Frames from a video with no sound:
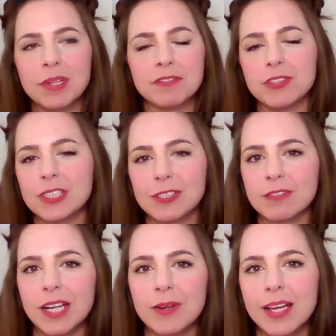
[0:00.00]
of
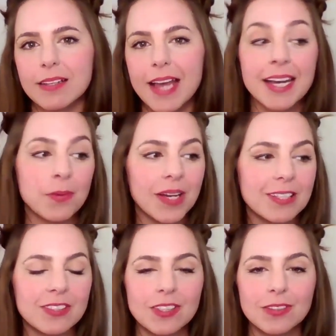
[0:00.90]
voiceover now anyway.
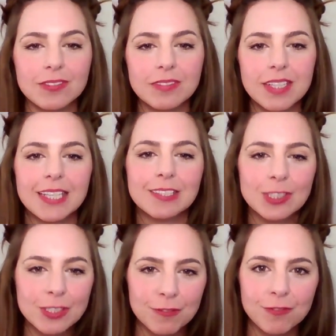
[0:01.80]
So it's just a